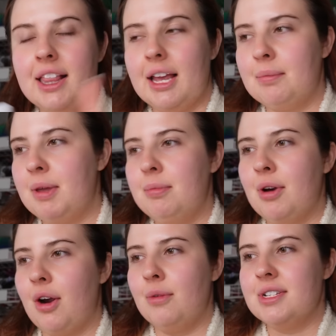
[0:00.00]
Like, people
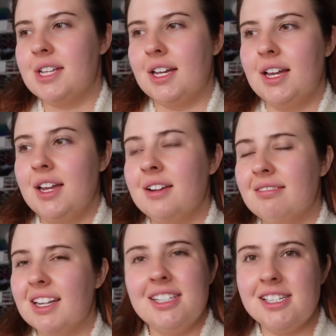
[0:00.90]
are always like,
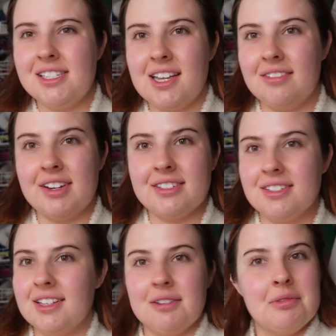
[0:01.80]
really, Cheesecake
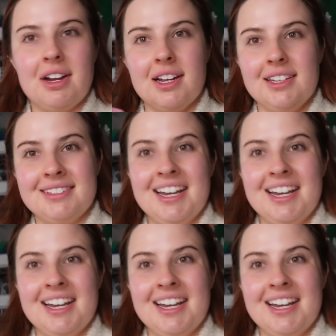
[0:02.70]
Factory? Like, why?